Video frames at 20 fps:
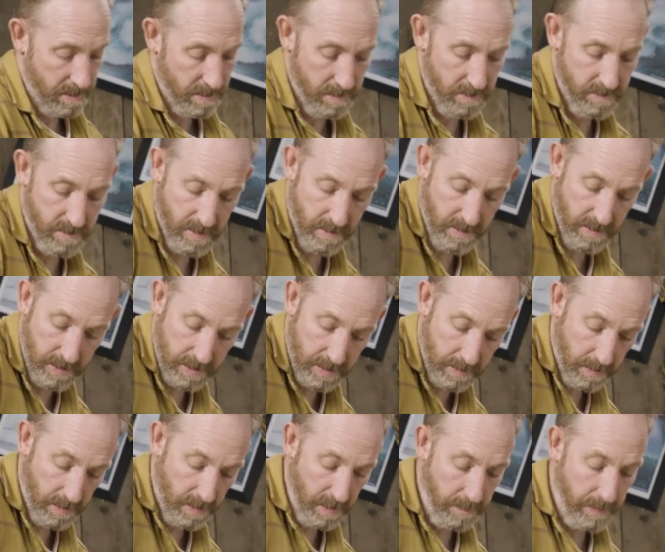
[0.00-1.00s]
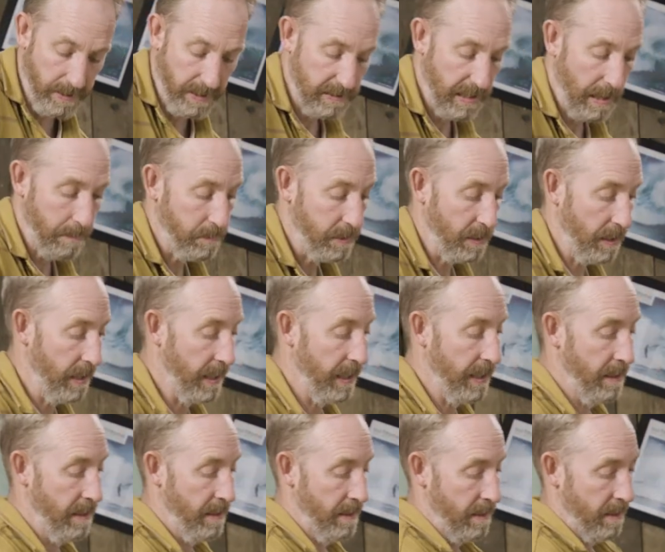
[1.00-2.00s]
Doing it a little bit clumsily.
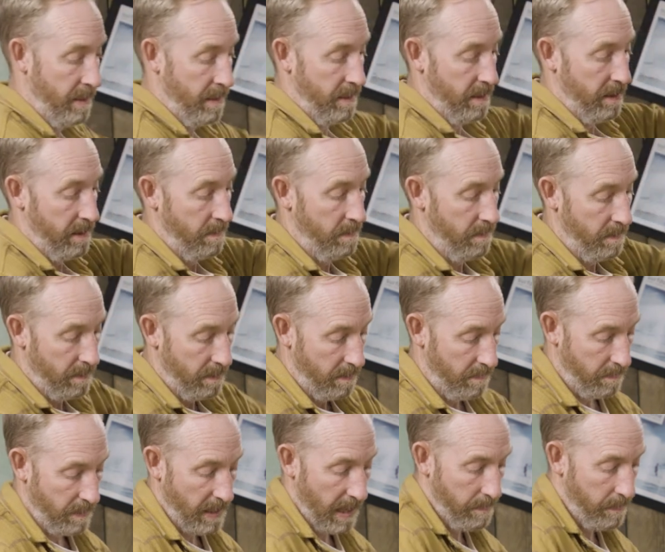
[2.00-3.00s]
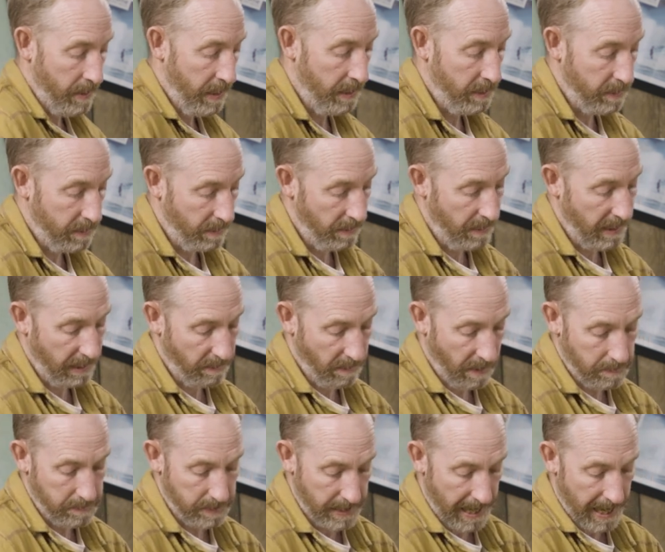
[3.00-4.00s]
But that means your leg
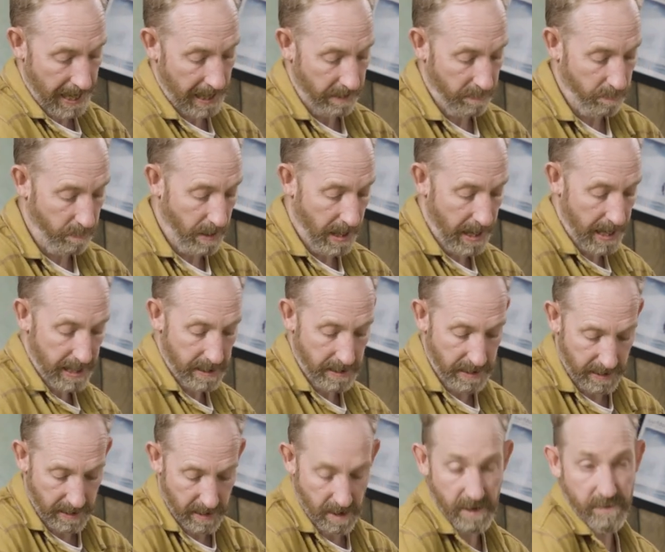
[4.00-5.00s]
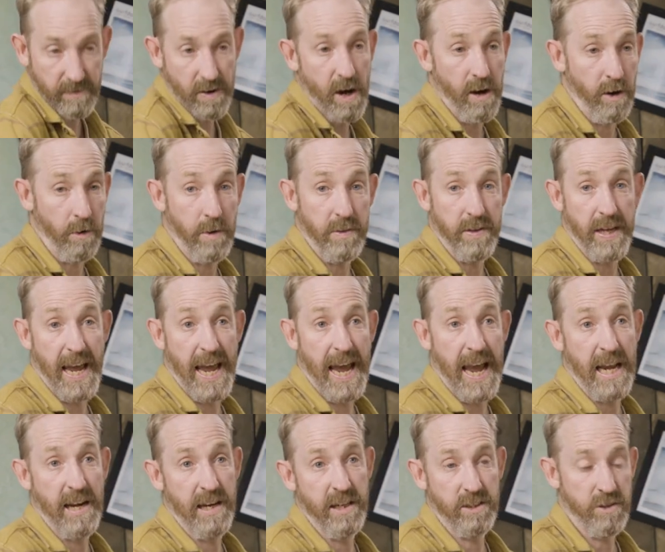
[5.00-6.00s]
rope's out of the way. You can even hold it with your
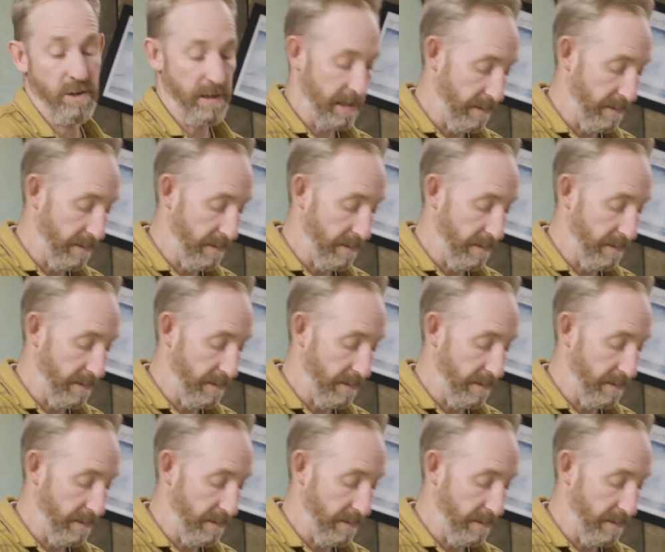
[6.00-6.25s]
hand, and it's not going